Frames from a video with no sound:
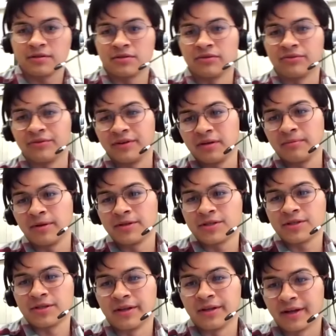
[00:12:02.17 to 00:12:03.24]
Sophia
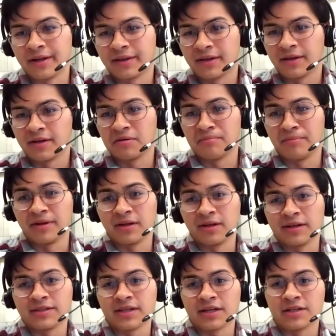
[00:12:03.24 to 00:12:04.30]
mentioned that the
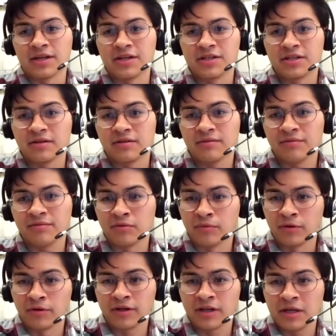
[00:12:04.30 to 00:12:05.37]
Mendeley citation for
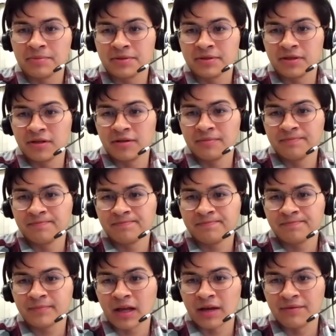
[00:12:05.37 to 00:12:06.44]
Word keeps
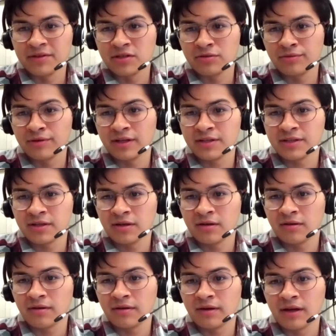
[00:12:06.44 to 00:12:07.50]
having to
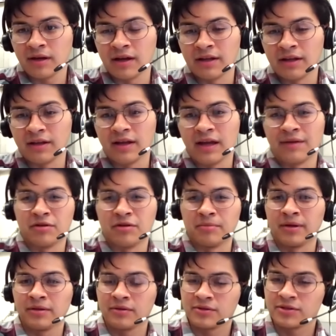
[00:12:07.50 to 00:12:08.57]
reinstall and every
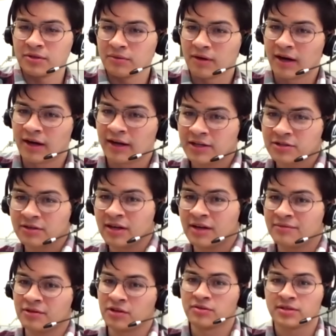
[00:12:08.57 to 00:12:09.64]
month or so. I actually
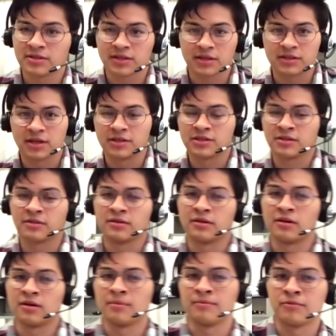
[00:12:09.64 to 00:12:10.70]
haven't used the citation
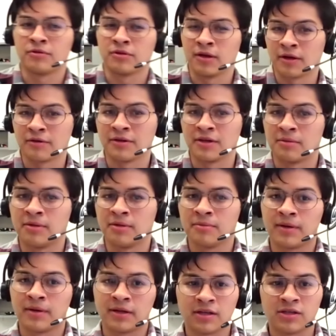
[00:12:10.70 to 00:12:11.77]
for longer than a month,
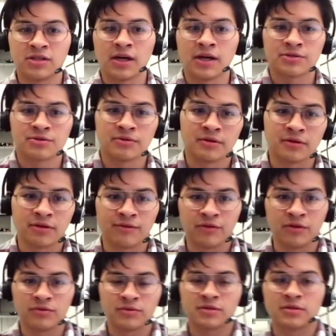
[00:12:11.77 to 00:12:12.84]
but I think Joshua, you've
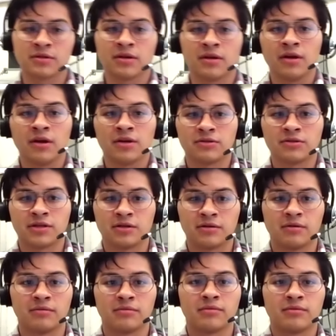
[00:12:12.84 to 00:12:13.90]
used
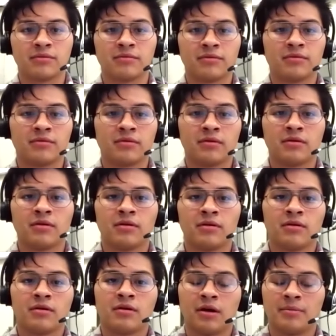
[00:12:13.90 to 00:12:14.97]
Zotero.
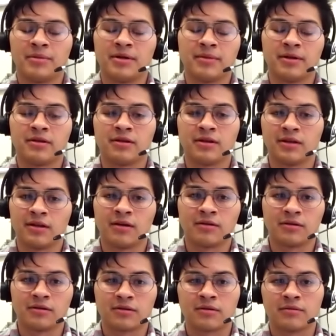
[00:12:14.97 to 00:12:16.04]
I mean Mendeley
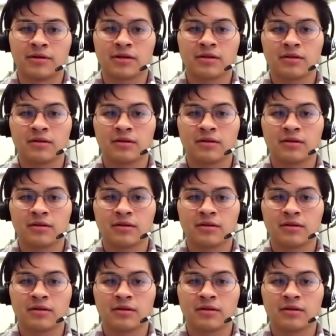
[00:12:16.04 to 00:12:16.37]
longer, correct?